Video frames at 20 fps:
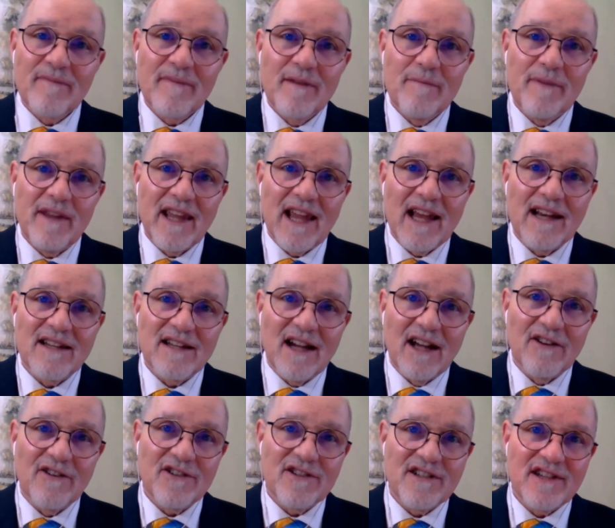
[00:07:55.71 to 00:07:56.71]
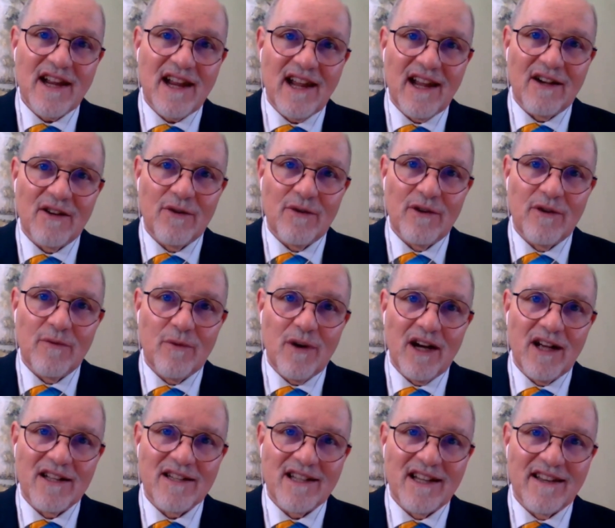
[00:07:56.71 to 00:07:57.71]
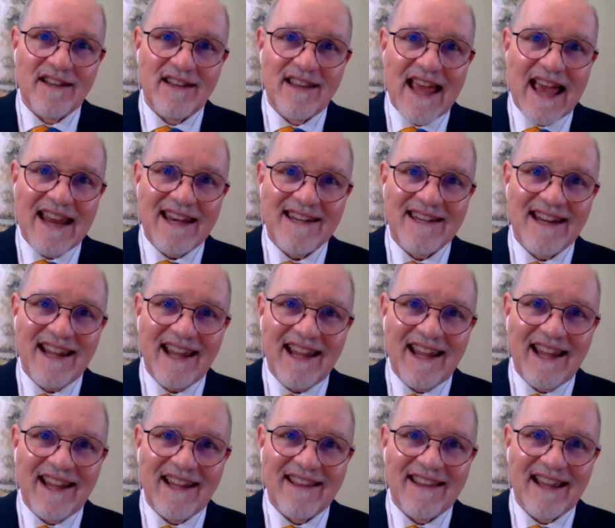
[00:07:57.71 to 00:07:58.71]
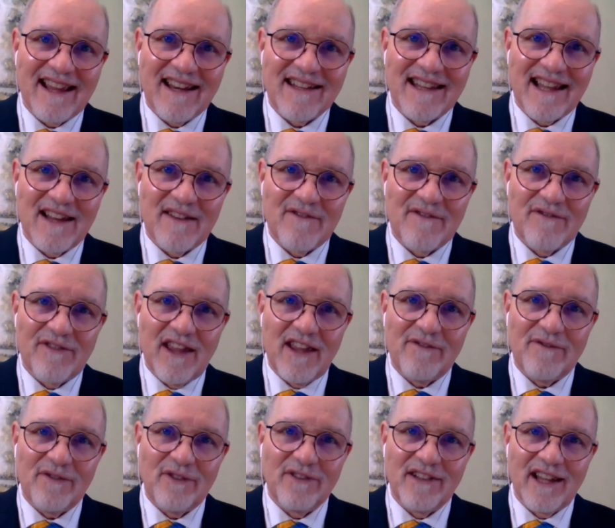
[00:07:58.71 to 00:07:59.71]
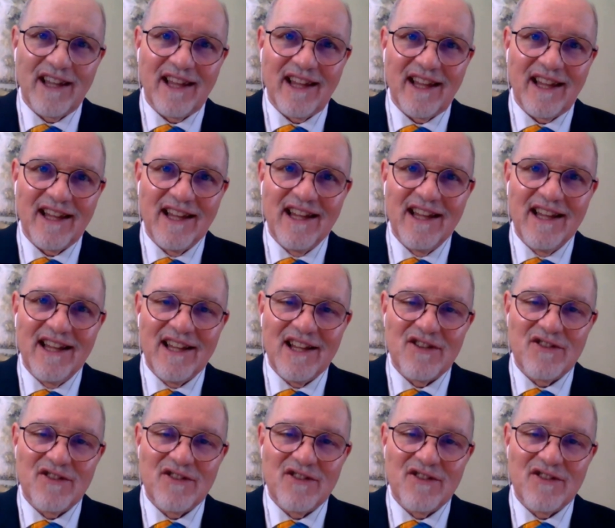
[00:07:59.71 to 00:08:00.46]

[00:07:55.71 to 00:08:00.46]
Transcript: began to understand who he was. And that day, that fateful day, he